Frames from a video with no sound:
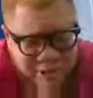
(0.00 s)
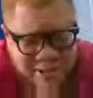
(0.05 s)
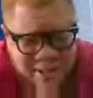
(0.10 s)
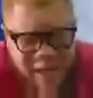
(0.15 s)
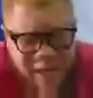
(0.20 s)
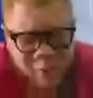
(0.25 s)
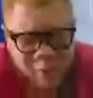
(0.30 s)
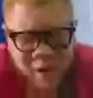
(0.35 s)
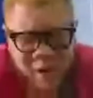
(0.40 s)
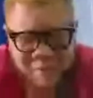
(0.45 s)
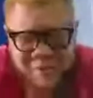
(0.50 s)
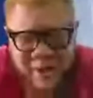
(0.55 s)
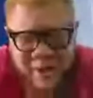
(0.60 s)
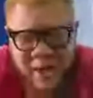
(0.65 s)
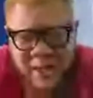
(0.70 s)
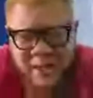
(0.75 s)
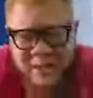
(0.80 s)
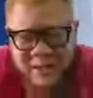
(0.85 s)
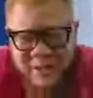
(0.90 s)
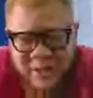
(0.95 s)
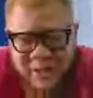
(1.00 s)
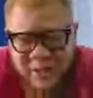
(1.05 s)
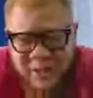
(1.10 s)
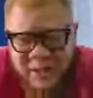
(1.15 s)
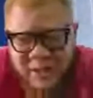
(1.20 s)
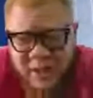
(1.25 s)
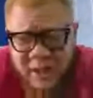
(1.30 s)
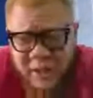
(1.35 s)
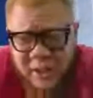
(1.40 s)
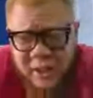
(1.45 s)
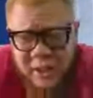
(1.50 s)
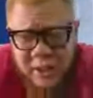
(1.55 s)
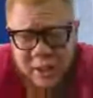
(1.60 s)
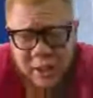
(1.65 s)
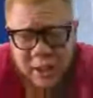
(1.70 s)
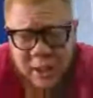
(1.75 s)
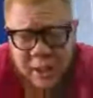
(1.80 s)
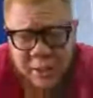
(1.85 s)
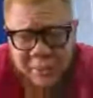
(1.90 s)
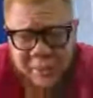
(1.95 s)
However, I think
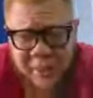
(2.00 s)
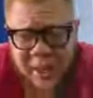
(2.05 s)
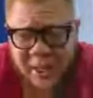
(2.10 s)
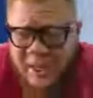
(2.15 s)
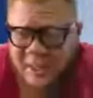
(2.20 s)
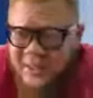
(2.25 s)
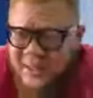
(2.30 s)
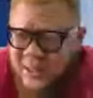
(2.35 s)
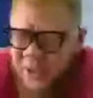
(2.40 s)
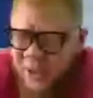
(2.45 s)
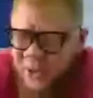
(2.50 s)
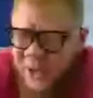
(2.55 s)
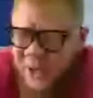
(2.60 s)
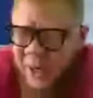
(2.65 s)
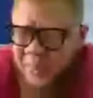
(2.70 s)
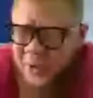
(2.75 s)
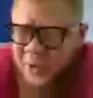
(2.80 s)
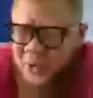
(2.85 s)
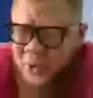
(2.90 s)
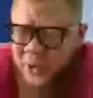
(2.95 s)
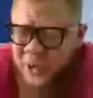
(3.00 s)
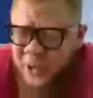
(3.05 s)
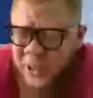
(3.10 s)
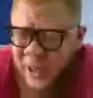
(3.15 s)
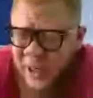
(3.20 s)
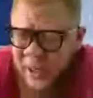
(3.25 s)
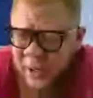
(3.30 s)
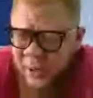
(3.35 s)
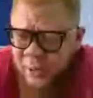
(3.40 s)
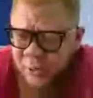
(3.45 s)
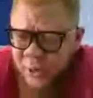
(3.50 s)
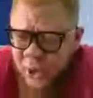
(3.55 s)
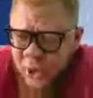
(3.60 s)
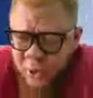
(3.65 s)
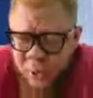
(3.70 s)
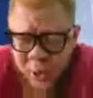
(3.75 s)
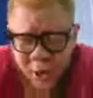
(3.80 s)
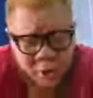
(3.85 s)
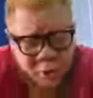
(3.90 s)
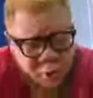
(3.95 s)
I can tell you that between now, we're
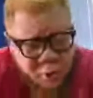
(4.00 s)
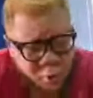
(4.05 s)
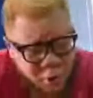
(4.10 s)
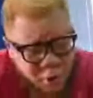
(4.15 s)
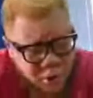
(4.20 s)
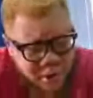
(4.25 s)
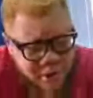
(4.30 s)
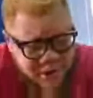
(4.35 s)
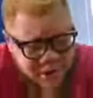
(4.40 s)
going to work on it